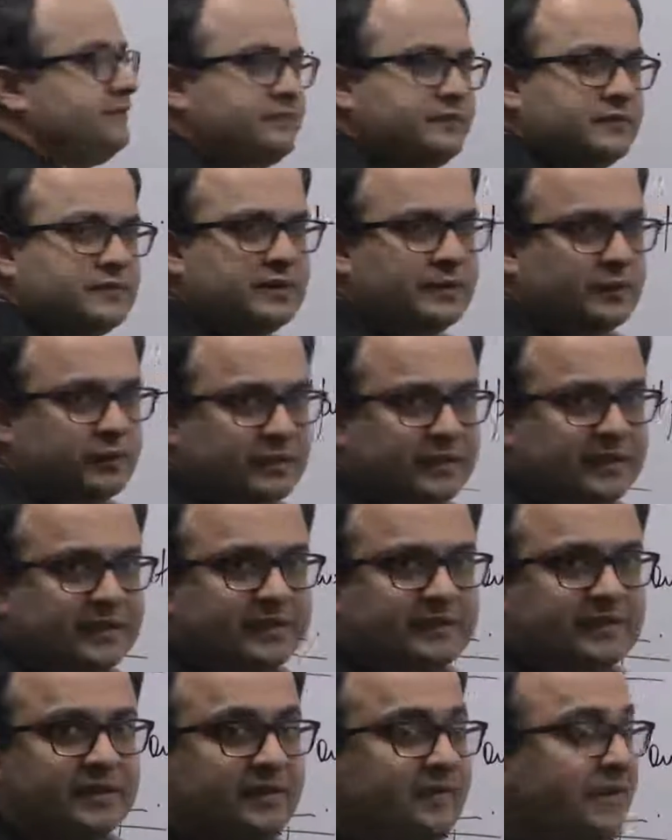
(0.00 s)
suppose I
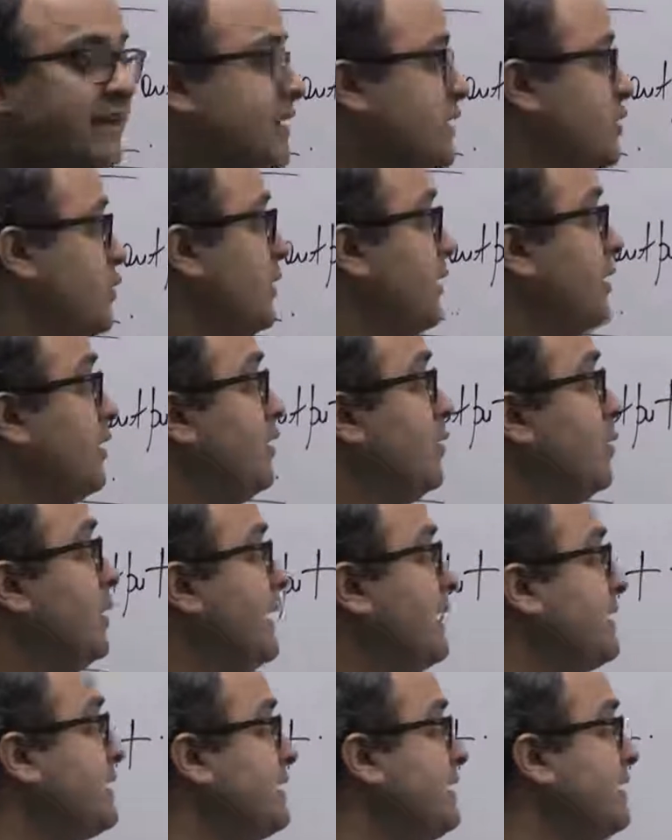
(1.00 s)
consider y square equal to
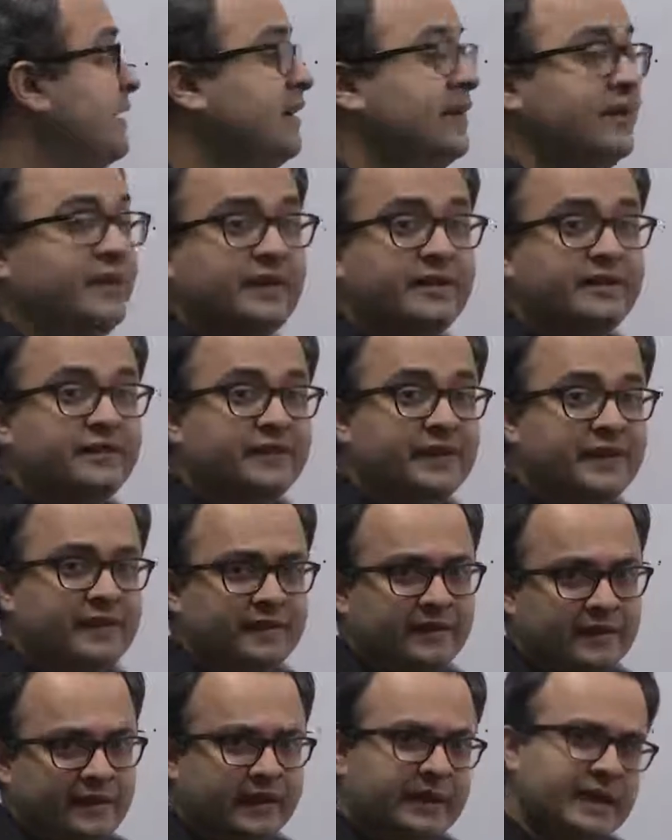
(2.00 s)
x,
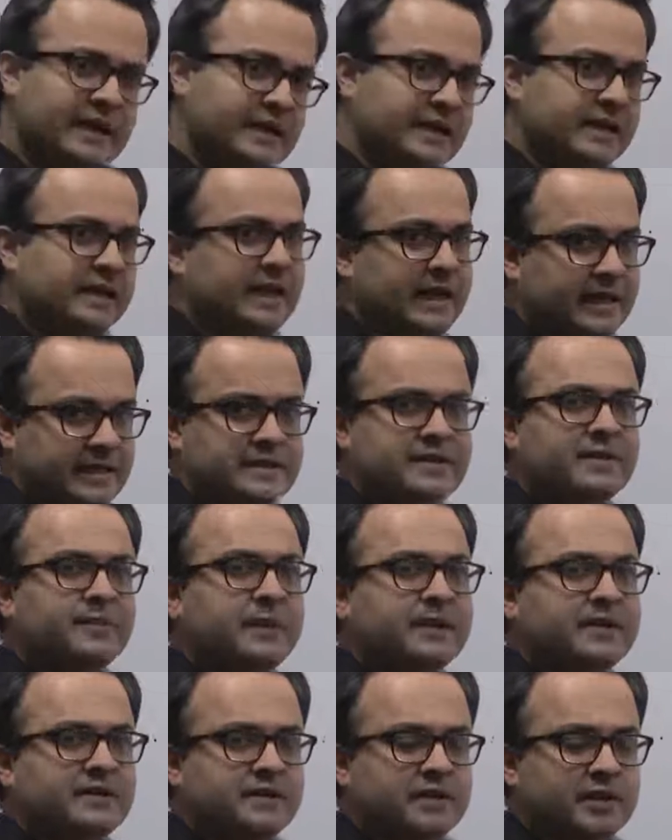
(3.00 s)
where again x
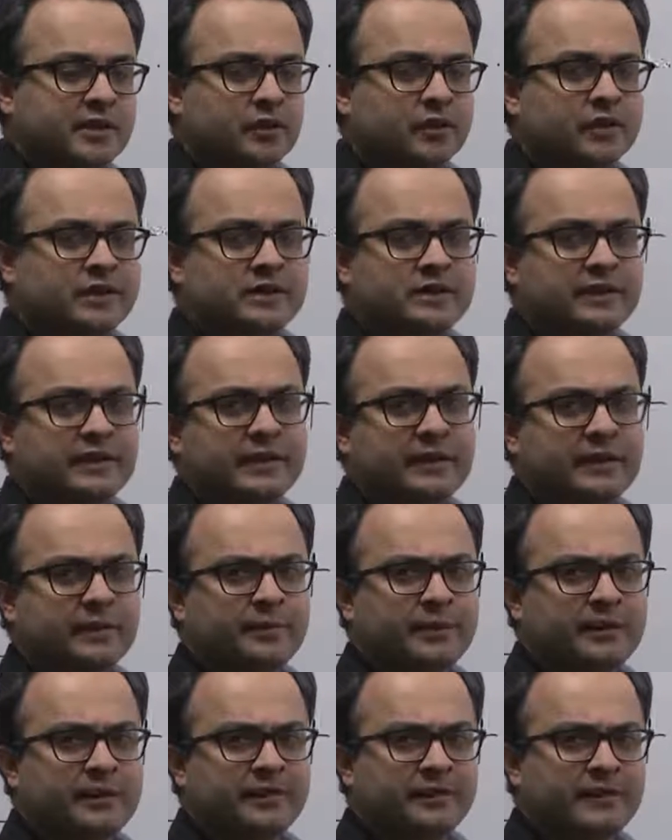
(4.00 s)
denotes the
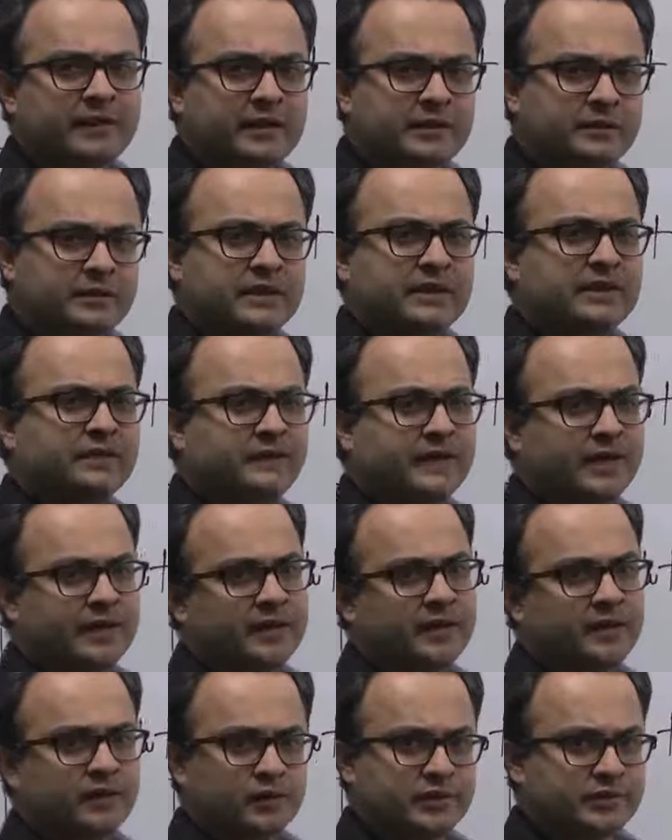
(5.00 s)
independent variable and y
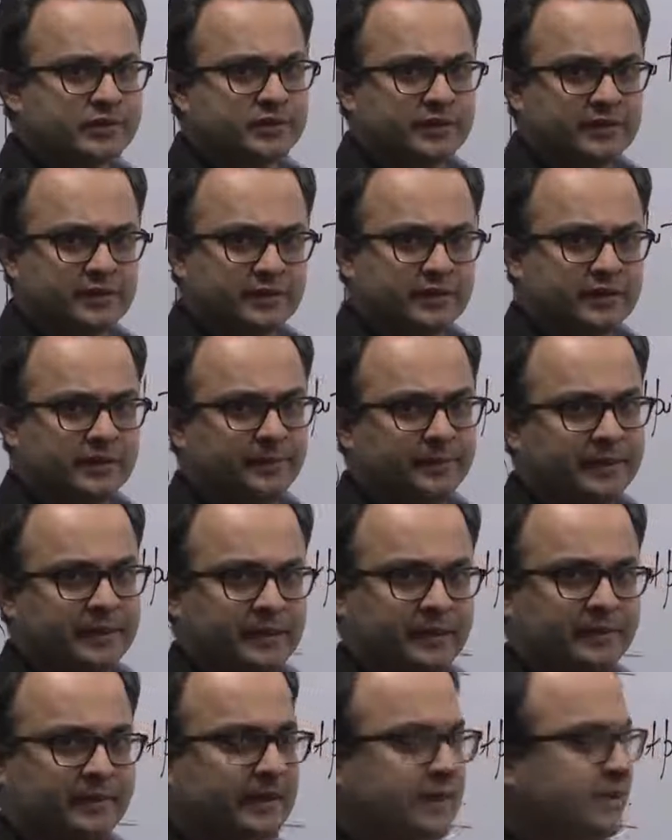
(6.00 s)
denotes the
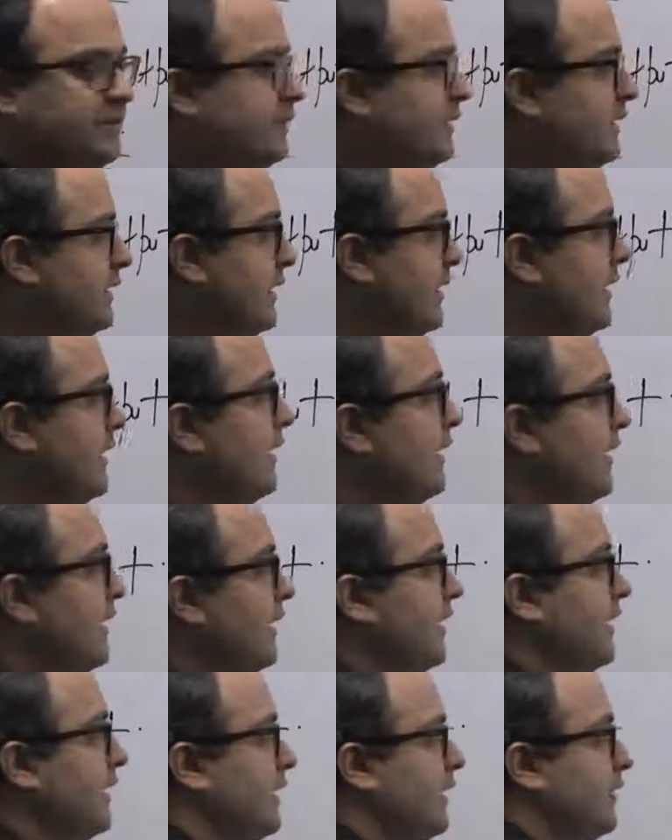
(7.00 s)
dependent variable.
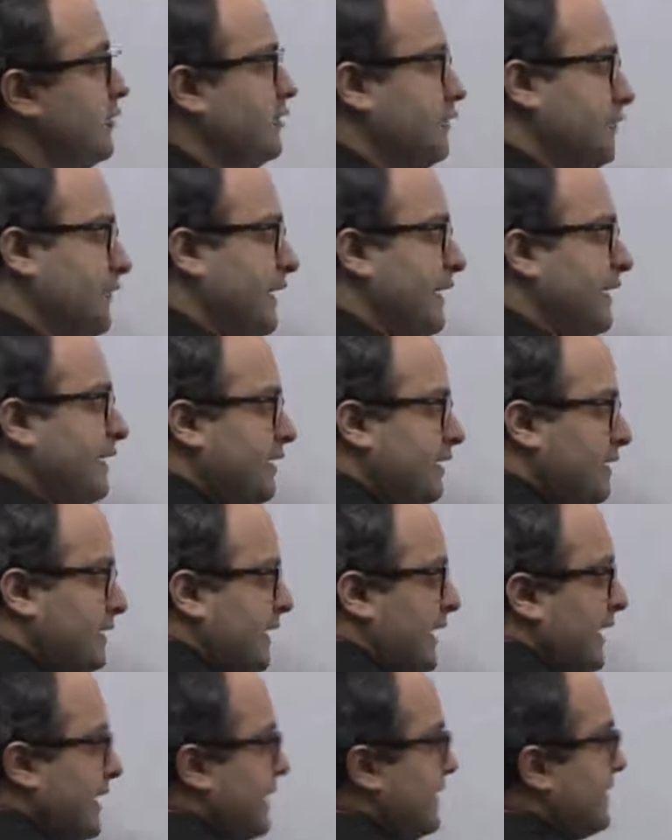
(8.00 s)
So if I
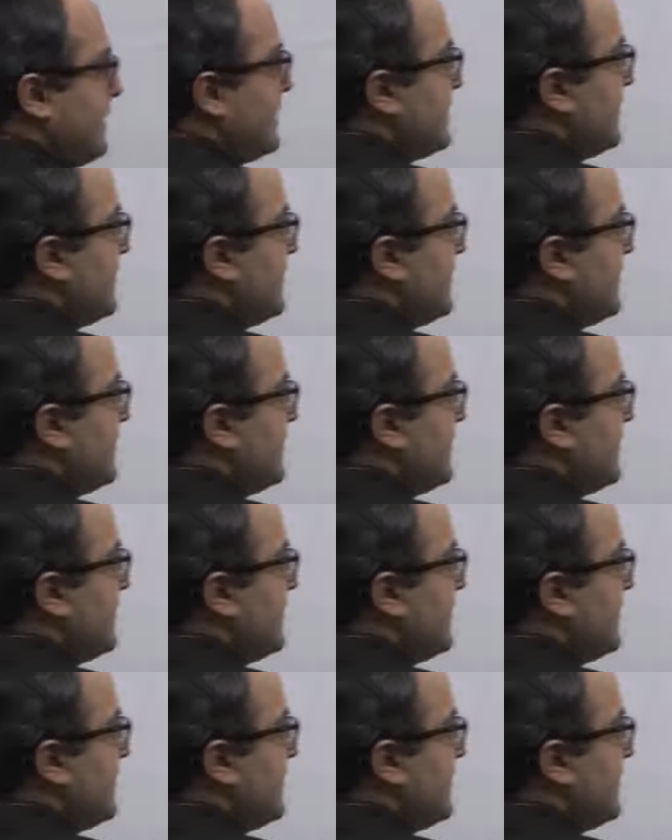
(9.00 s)
take x as the